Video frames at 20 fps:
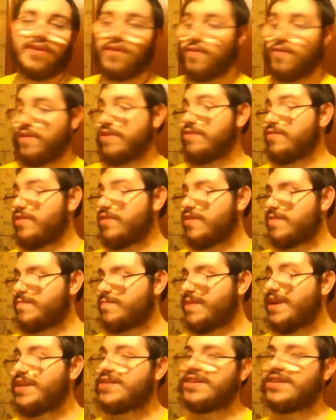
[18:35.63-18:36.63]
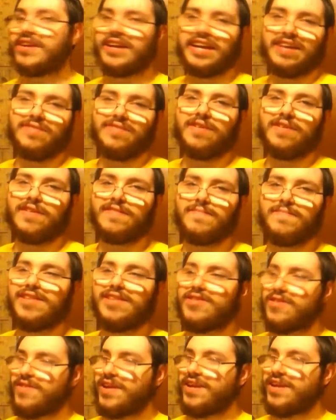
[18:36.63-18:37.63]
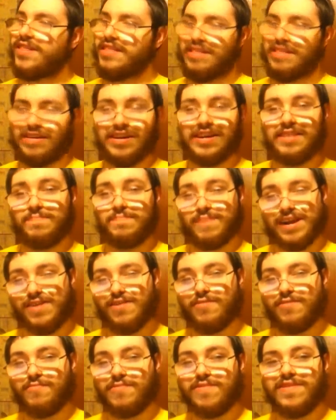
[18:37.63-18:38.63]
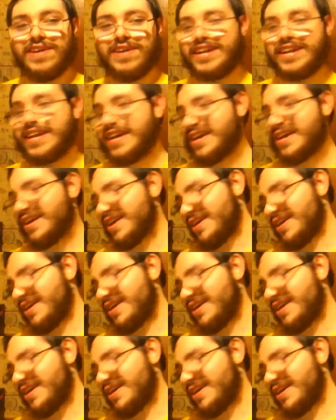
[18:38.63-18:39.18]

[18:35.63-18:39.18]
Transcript: Or he loves me just like a son and a parent would.